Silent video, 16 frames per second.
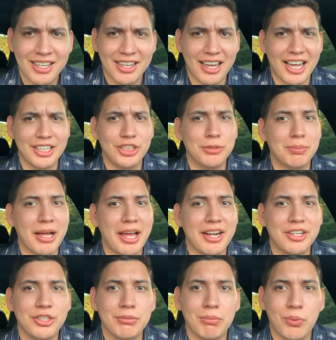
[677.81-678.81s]
I do plan to
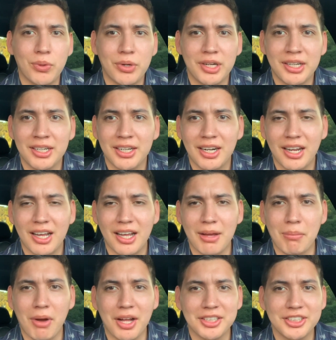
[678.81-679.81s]
do more
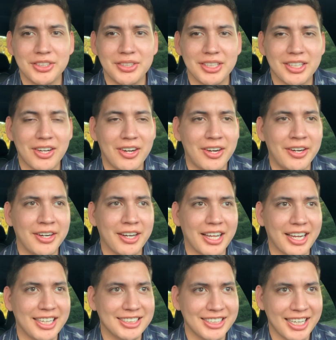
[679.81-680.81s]
mods to the car. Like
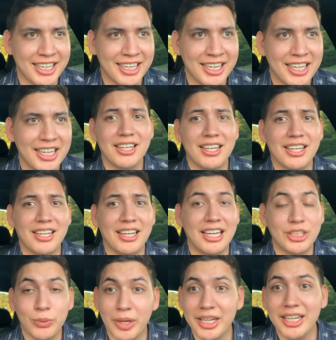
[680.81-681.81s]
I said, I
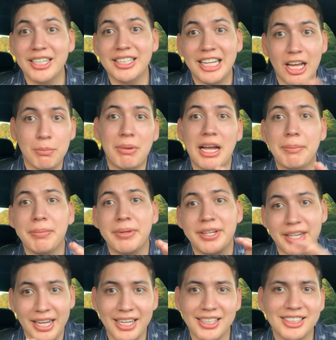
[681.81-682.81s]
do want to get a downpipe
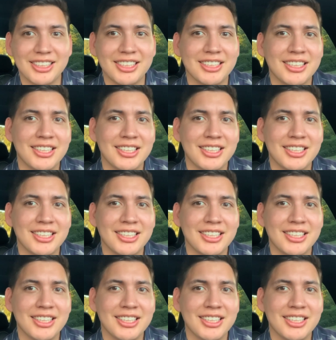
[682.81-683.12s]
next.